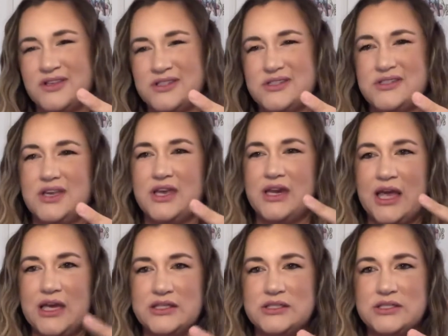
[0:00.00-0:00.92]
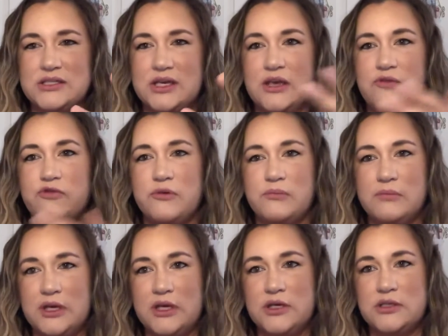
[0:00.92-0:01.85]
This is like an exit ticket for
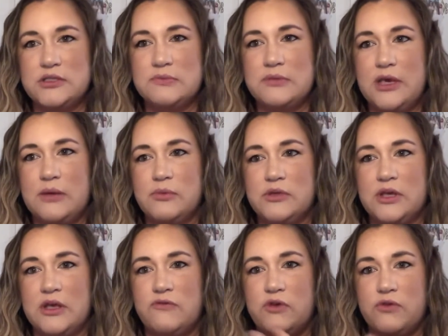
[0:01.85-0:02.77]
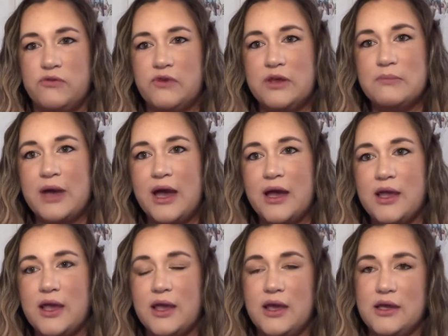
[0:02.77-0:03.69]
me to be able to give you
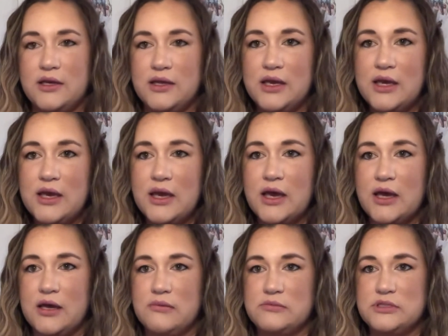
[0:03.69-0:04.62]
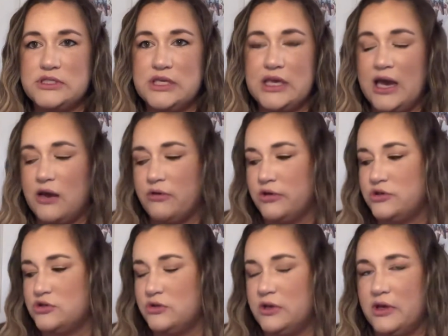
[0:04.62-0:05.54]
feedback and um, see how you're
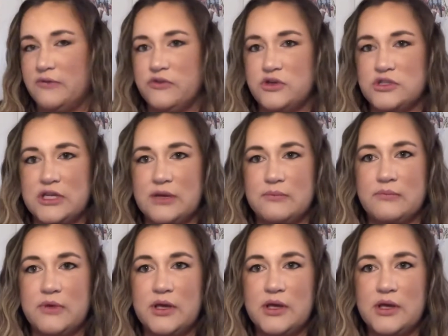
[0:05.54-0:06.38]
doing, if there's any